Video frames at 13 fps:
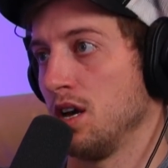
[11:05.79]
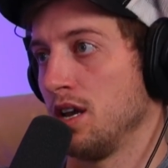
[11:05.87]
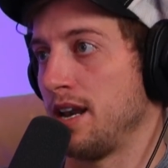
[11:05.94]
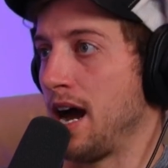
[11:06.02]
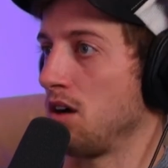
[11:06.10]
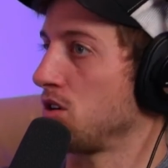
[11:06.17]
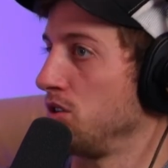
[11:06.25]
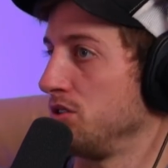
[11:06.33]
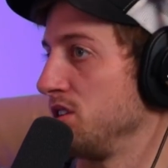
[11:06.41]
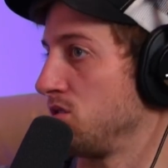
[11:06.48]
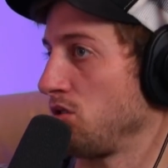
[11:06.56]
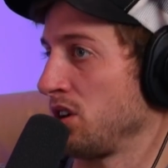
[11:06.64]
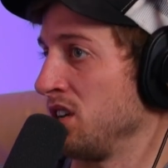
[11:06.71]
Yeah. Now, could
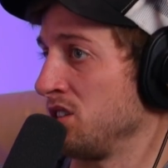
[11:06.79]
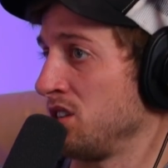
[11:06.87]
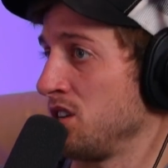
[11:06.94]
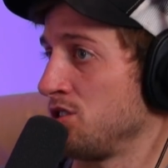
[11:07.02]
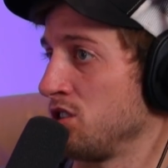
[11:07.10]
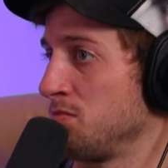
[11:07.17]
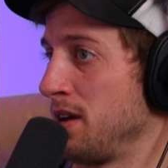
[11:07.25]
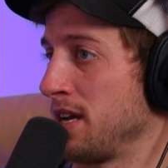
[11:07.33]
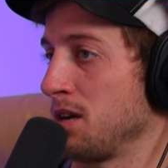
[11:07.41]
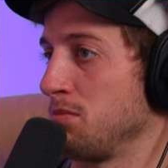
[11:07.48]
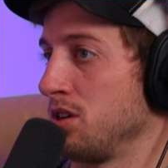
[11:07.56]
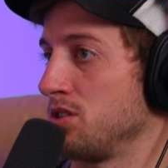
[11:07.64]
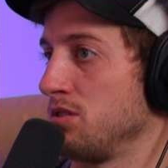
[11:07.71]
these organizations
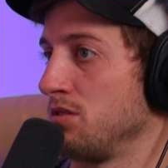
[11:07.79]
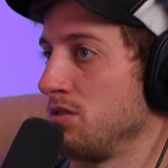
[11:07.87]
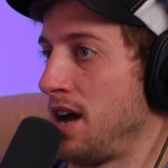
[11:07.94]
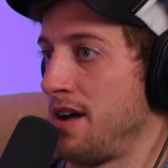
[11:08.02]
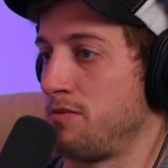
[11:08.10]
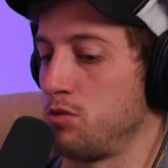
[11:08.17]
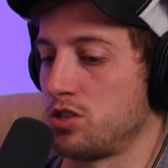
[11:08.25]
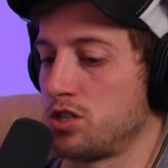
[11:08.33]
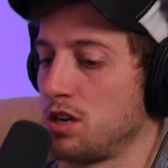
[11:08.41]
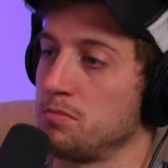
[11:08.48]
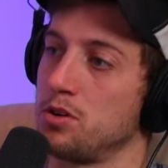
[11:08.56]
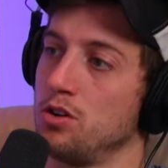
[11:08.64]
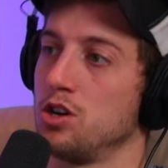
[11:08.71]
have a bunch
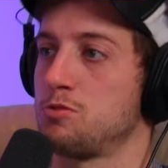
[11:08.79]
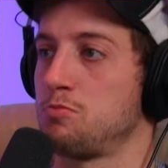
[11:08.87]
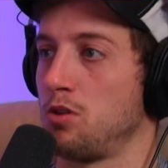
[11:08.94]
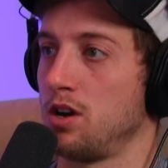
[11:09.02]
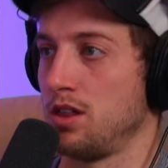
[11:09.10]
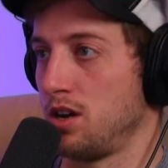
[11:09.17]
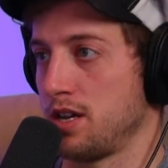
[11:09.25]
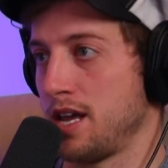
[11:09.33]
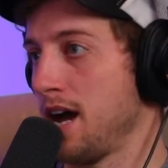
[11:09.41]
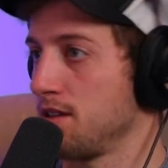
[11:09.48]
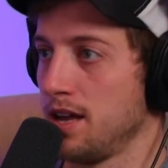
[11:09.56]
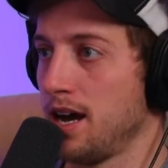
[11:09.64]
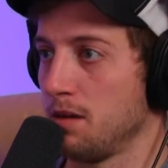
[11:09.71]
of computers, put it in
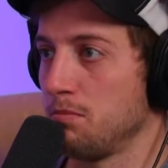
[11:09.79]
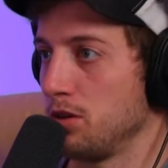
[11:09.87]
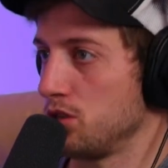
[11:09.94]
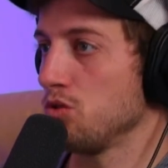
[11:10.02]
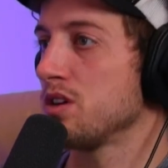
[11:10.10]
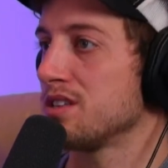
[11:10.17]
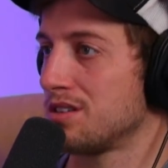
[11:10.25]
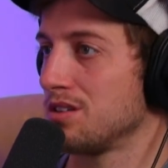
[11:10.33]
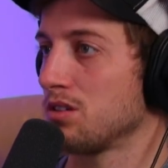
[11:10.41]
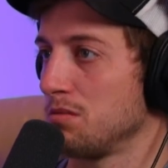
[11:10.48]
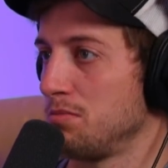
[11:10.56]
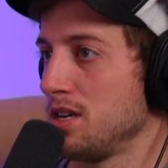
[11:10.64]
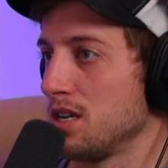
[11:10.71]
there? Yeah, but you can
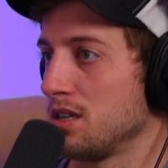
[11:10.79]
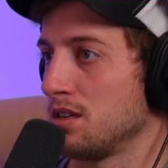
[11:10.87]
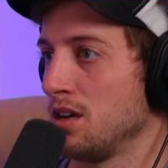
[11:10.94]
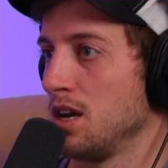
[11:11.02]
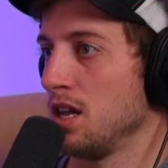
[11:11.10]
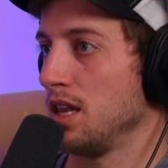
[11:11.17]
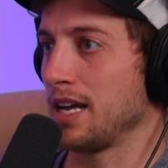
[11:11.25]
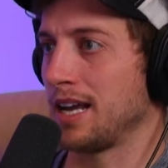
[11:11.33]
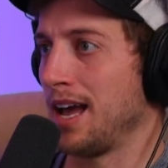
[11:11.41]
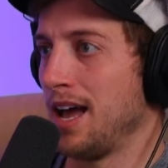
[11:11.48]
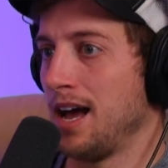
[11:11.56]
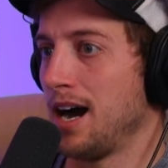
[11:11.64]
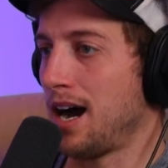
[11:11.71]
still compete.
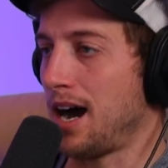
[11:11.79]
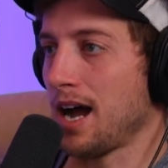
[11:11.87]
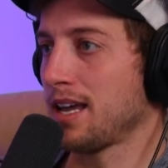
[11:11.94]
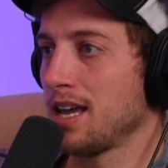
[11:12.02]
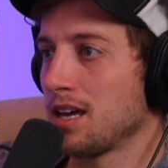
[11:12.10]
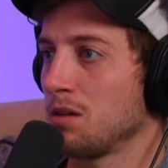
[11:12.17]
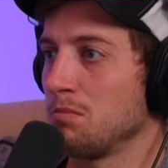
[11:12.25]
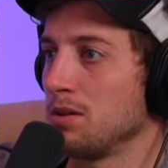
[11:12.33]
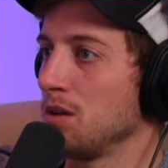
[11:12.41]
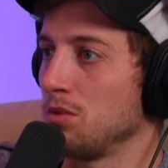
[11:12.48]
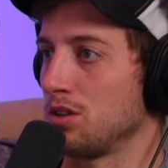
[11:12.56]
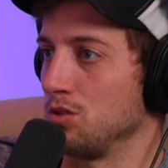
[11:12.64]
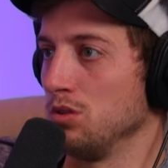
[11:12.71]
Like, I can't
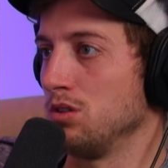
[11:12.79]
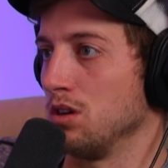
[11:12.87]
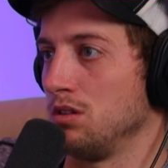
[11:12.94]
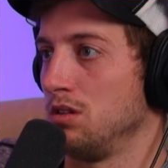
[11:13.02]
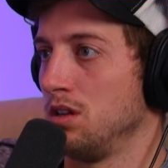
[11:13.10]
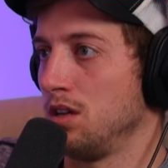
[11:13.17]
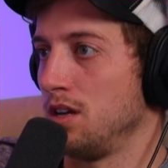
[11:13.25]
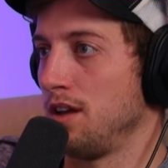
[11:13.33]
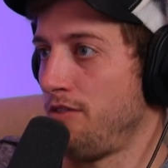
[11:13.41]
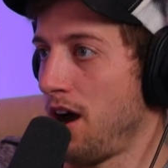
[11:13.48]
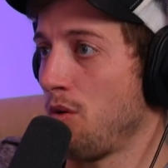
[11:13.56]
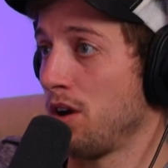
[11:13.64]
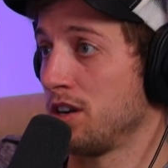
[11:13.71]
compete with Google.
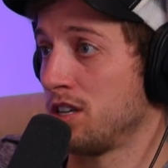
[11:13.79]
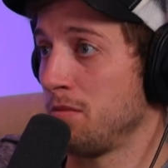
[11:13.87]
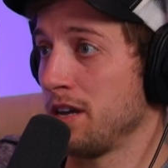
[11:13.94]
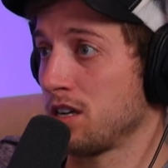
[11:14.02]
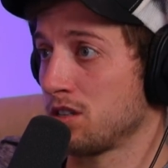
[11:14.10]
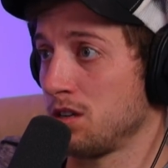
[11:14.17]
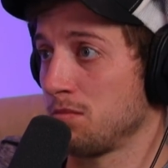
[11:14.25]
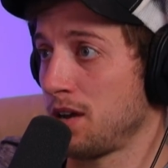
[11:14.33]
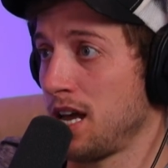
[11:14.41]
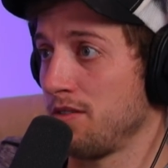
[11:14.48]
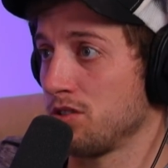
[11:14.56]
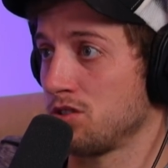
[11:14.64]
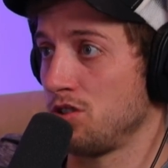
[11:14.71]
If I wanted to make some
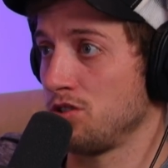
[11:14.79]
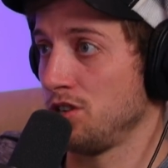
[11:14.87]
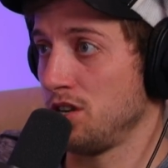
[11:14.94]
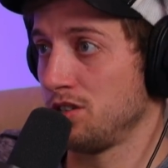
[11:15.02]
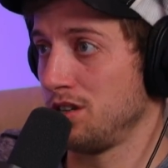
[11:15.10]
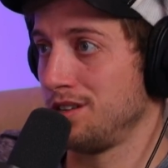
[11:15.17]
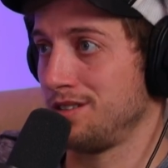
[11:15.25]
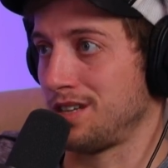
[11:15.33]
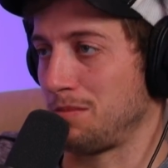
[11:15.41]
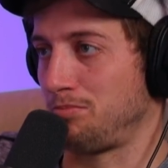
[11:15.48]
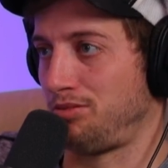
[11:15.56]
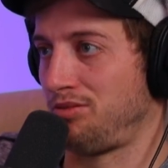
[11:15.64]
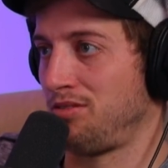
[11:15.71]
kind of a search engine, it's
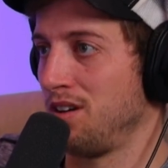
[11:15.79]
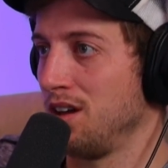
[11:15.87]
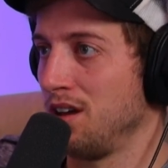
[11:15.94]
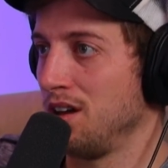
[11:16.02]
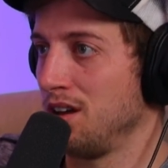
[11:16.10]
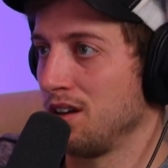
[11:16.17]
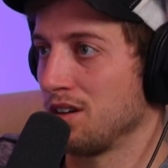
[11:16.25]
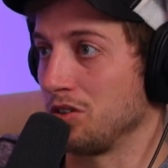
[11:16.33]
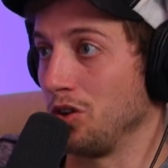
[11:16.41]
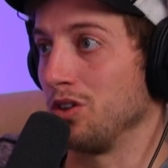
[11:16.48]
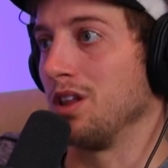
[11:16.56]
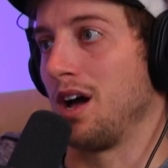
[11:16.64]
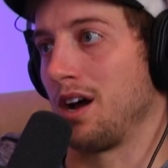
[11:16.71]
like,
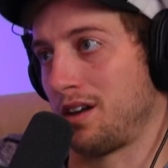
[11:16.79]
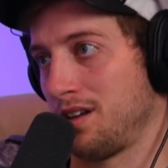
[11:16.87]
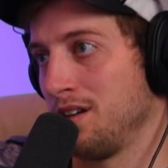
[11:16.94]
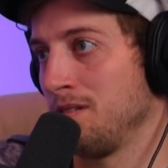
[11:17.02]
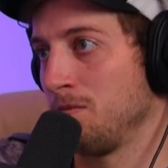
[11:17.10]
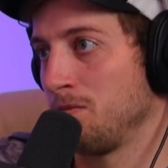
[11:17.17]
good luck.